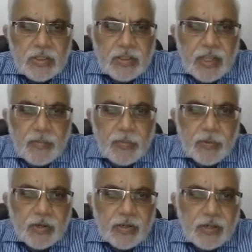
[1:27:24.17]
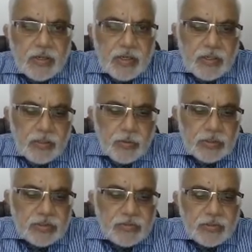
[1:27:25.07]
can be protected in the
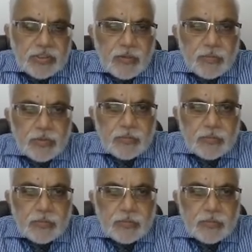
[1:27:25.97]
US, for example.